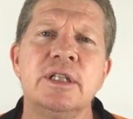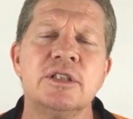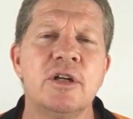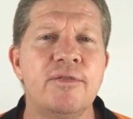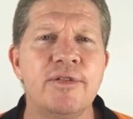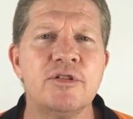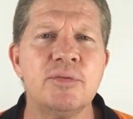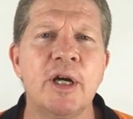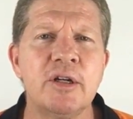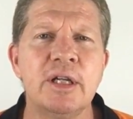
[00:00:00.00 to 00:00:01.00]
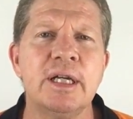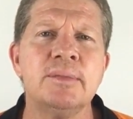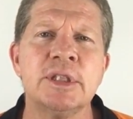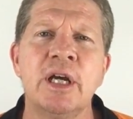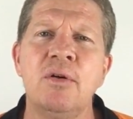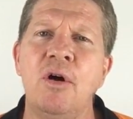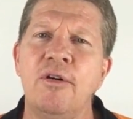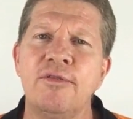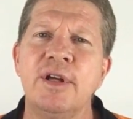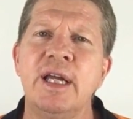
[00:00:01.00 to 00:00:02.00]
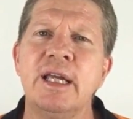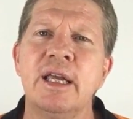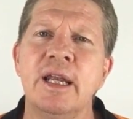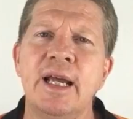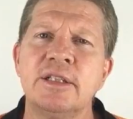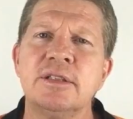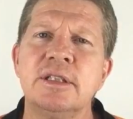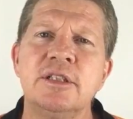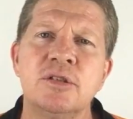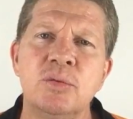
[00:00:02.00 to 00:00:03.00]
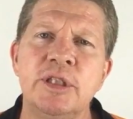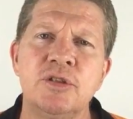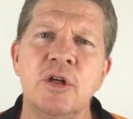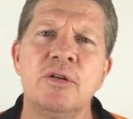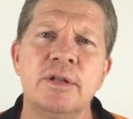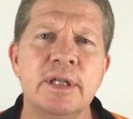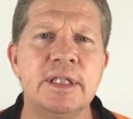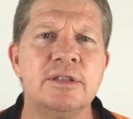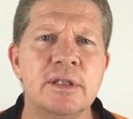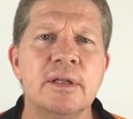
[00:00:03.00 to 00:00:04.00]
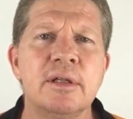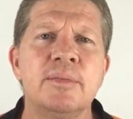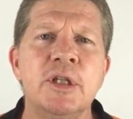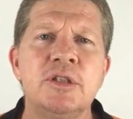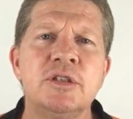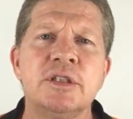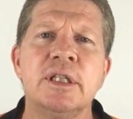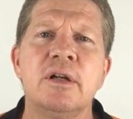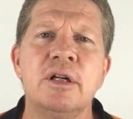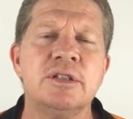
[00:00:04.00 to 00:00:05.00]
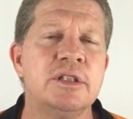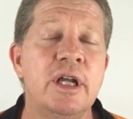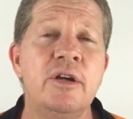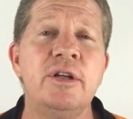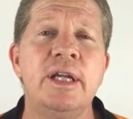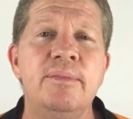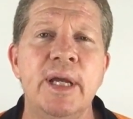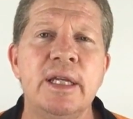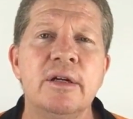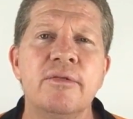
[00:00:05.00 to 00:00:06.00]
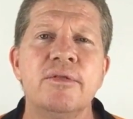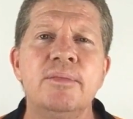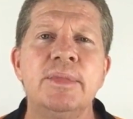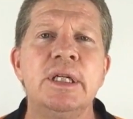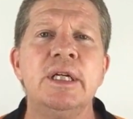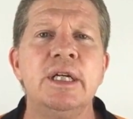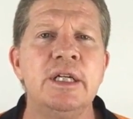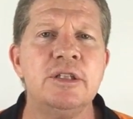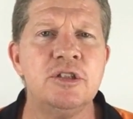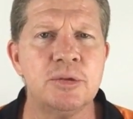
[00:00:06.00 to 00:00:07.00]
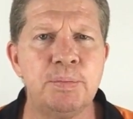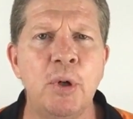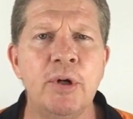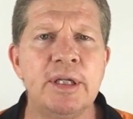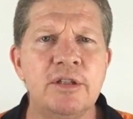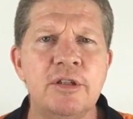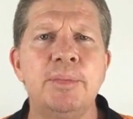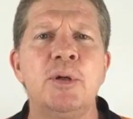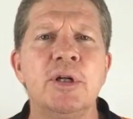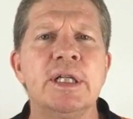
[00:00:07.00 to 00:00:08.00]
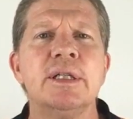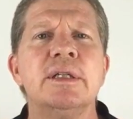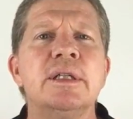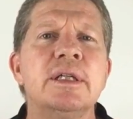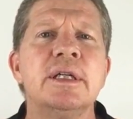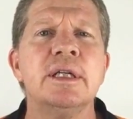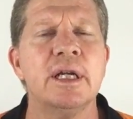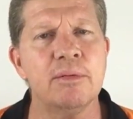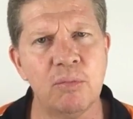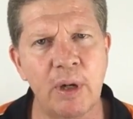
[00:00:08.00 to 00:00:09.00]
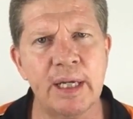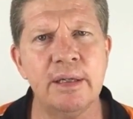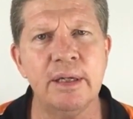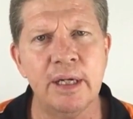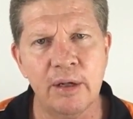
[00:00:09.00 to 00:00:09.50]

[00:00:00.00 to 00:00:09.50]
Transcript: So if the smoke alarms go off, it can actually switch on these little emergency lights. You don't need many of them. Just point to point. One